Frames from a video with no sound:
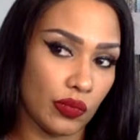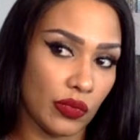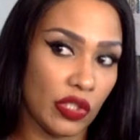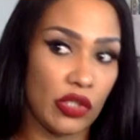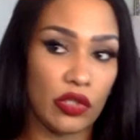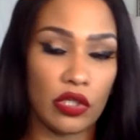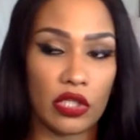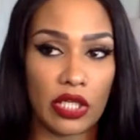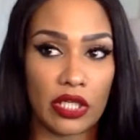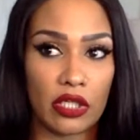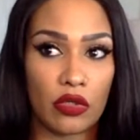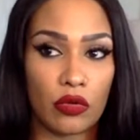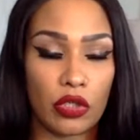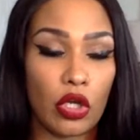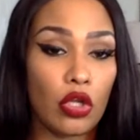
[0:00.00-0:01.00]
either like a
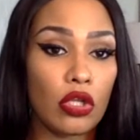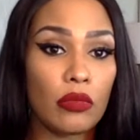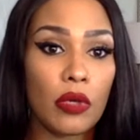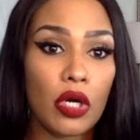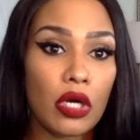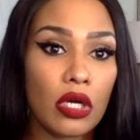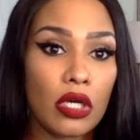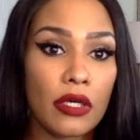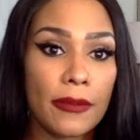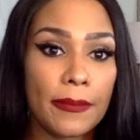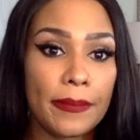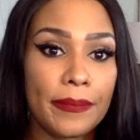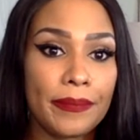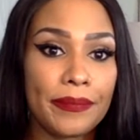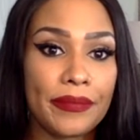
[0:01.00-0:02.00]
granola bar,
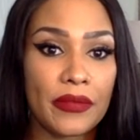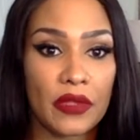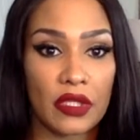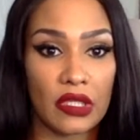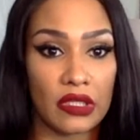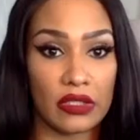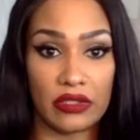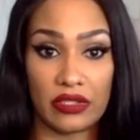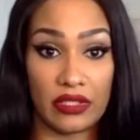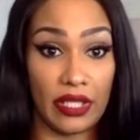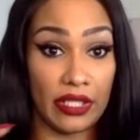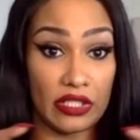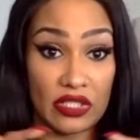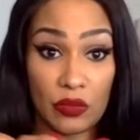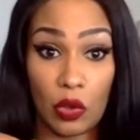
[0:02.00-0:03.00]

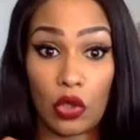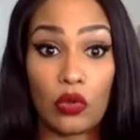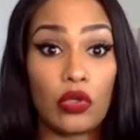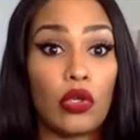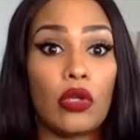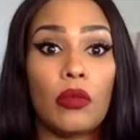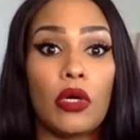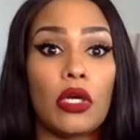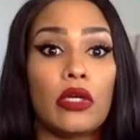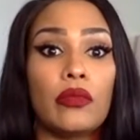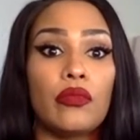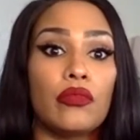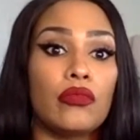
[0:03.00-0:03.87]
like a small granola bar.